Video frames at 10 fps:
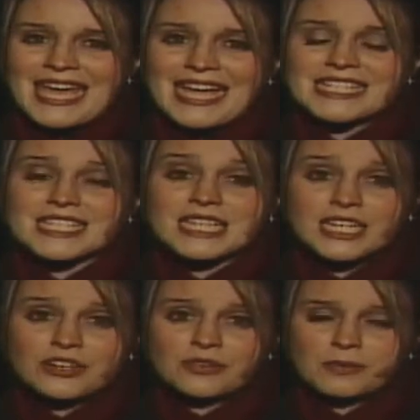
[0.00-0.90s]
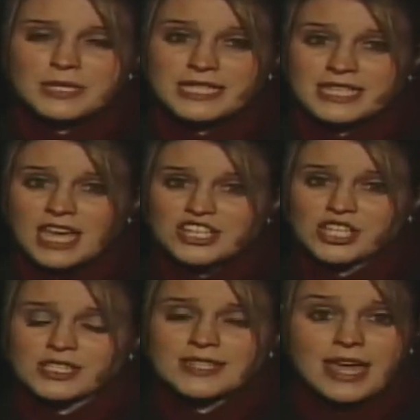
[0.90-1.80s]
It's clear from the
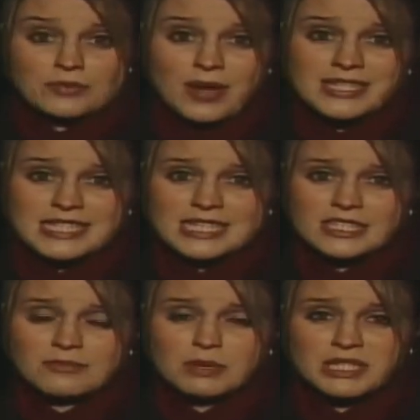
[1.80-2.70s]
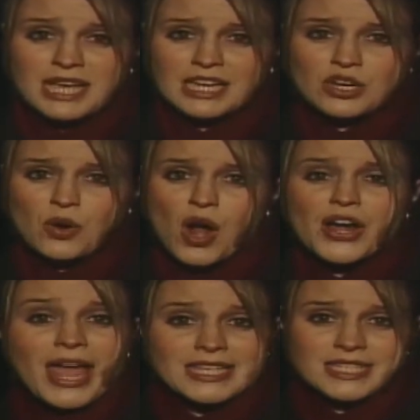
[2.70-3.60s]
discussions that residents of Bassano
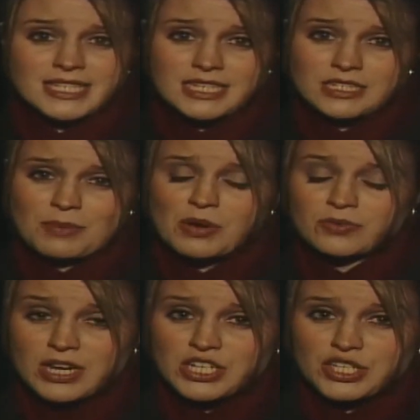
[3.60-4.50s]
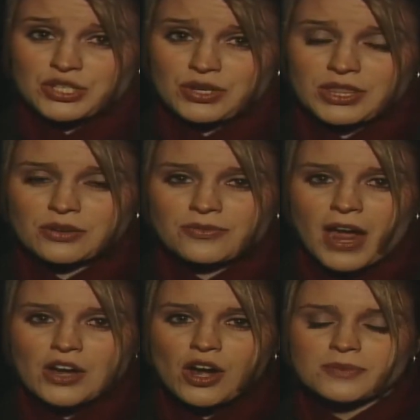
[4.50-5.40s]
are hesitant about registering their
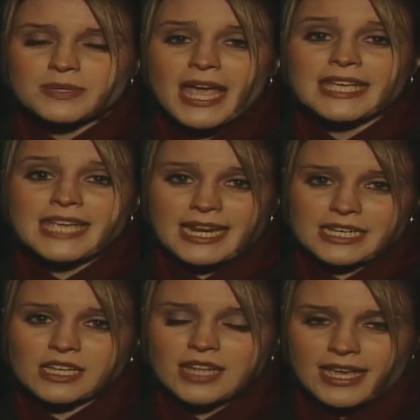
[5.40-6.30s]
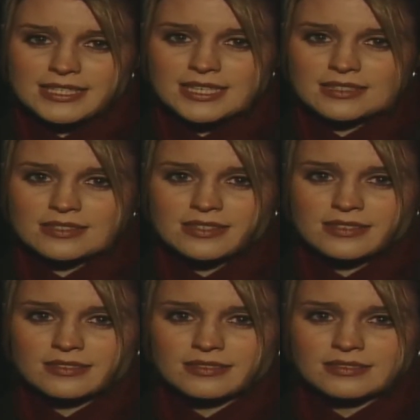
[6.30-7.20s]
firearms and getting a license.